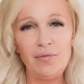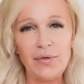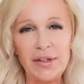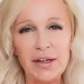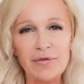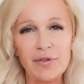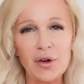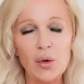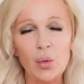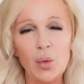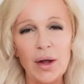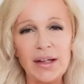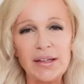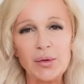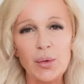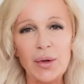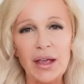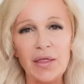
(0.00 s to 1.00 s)
different
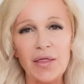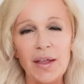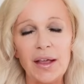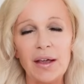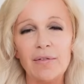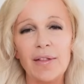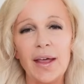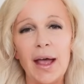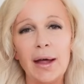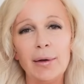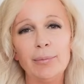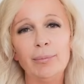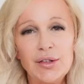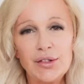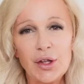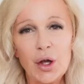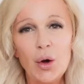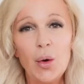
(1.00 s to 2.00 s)
ways we can think of that.
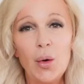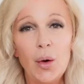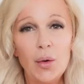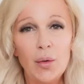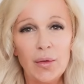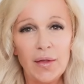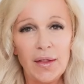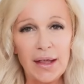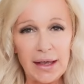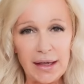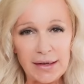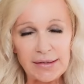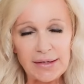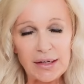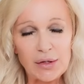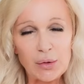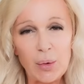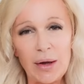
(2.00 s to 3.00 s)
So the
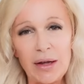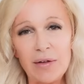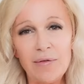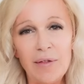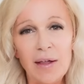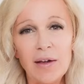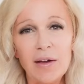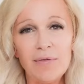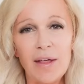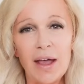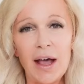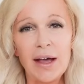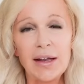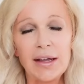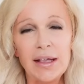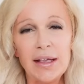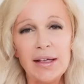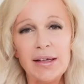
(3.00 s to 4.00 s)
easiest way to think of
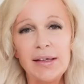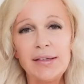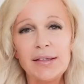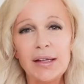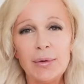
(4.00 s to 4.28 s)
that is